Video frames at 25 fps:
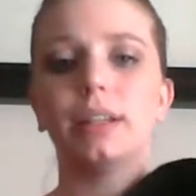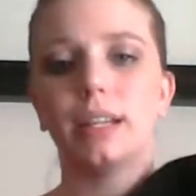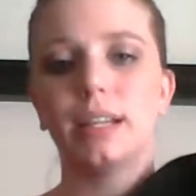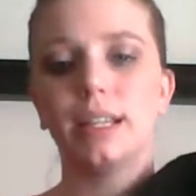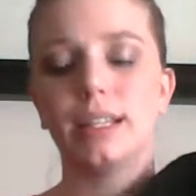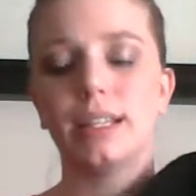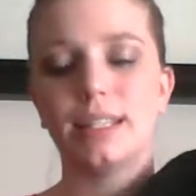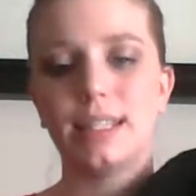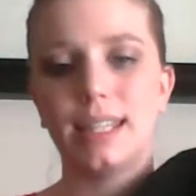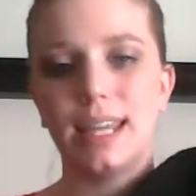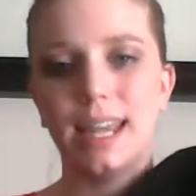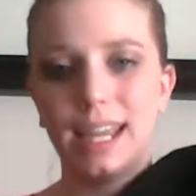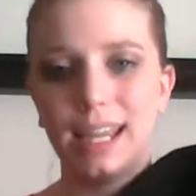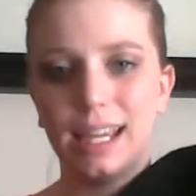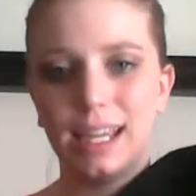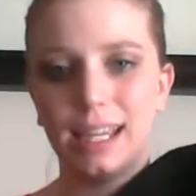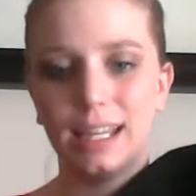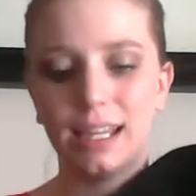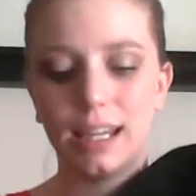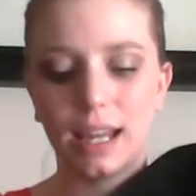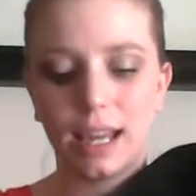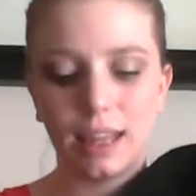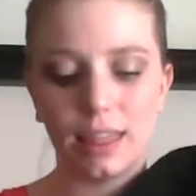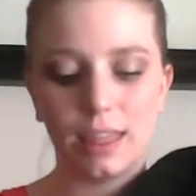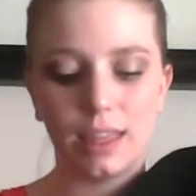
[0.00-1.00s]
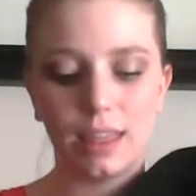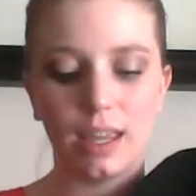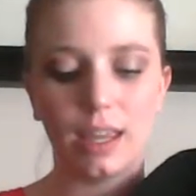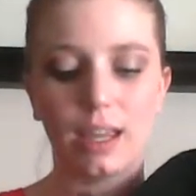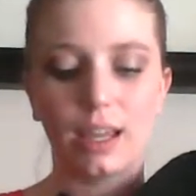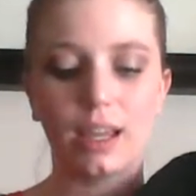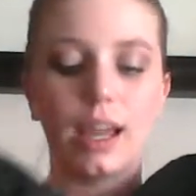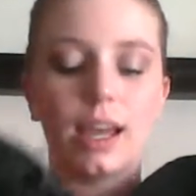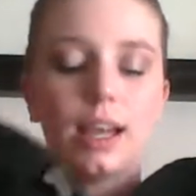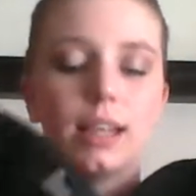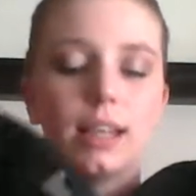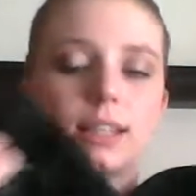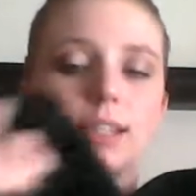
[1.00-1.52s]
contain, I
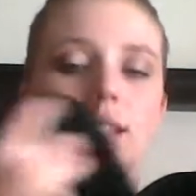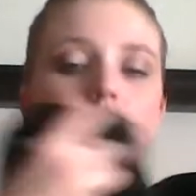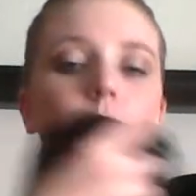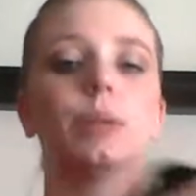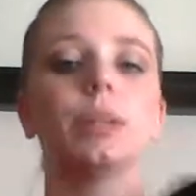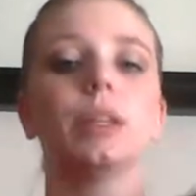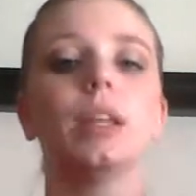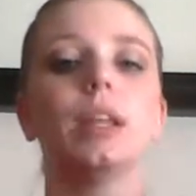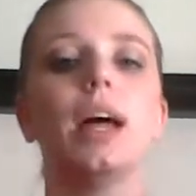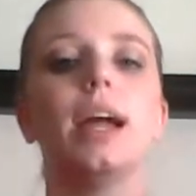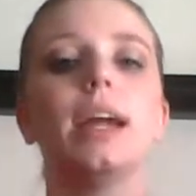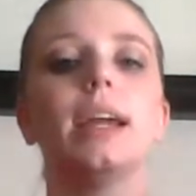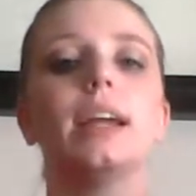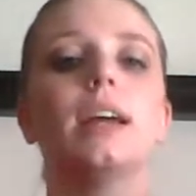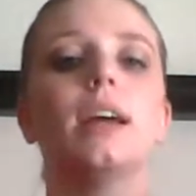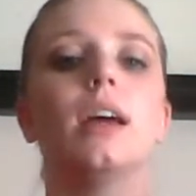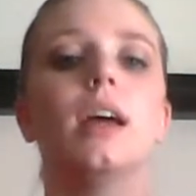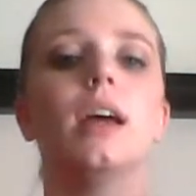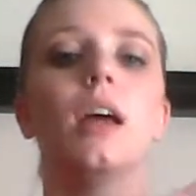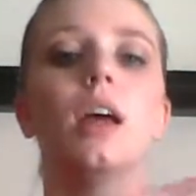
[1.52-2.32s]
think, as I would like,